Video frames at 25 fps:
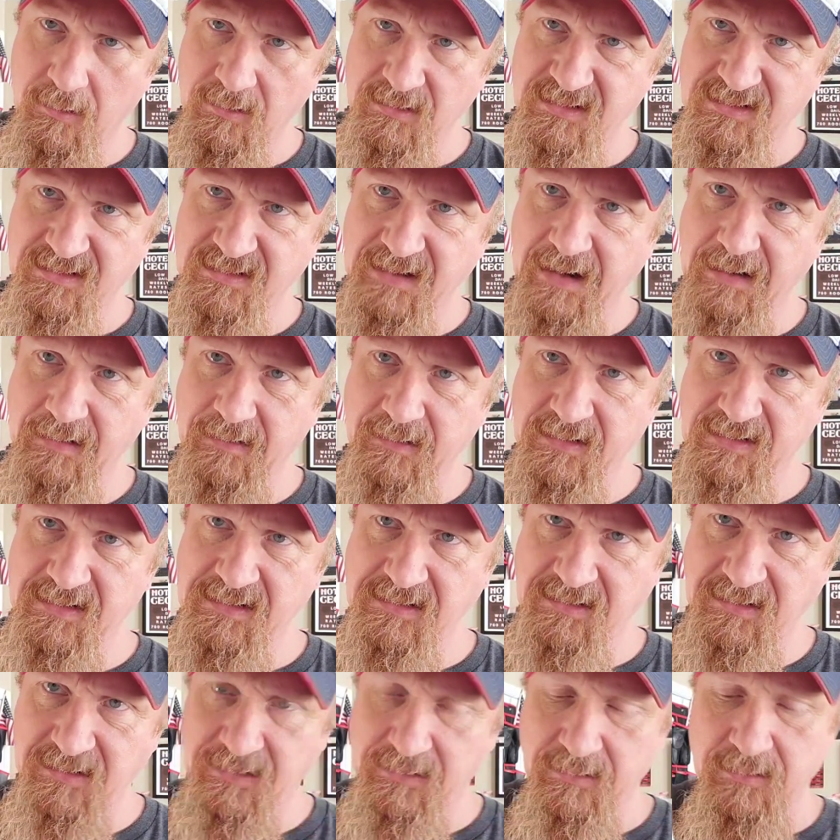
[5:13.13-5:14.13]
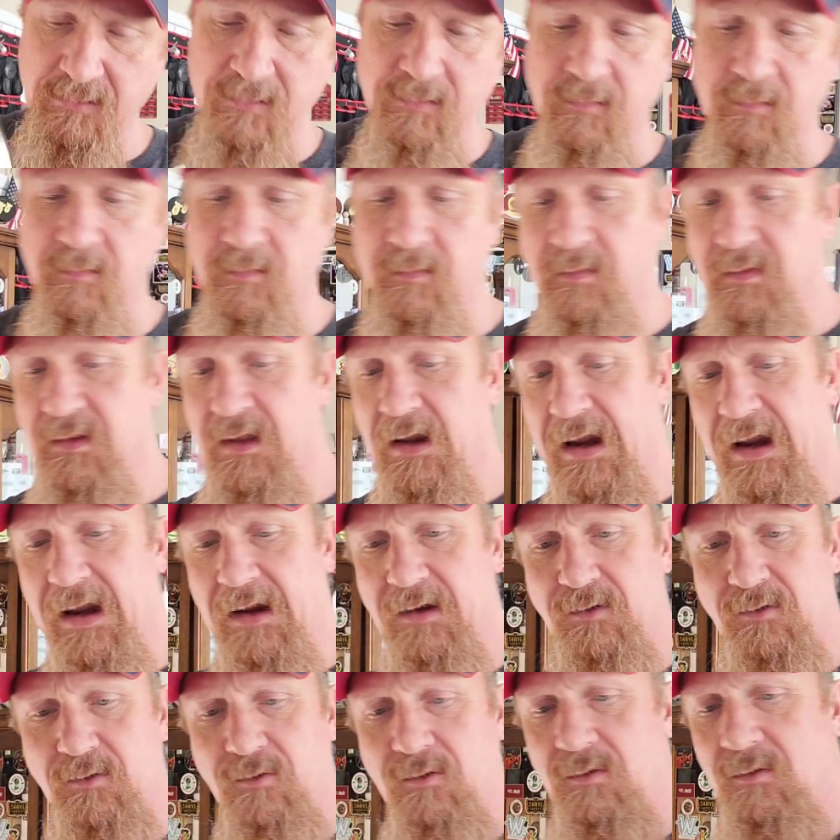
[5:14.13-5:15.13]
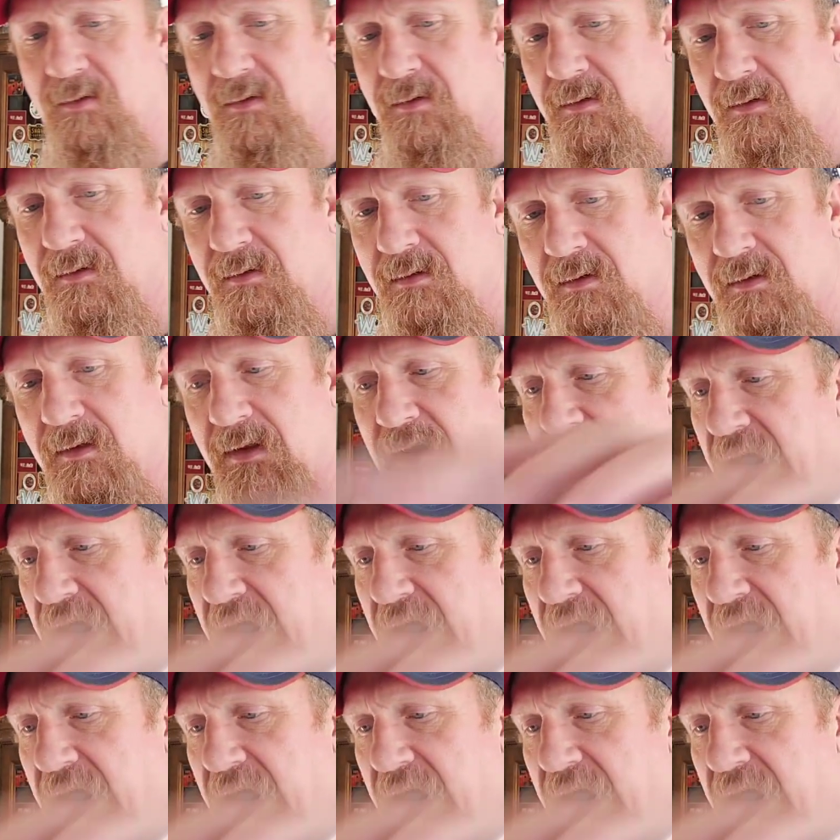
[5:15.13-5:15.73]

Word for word: stainless steel. The handle, the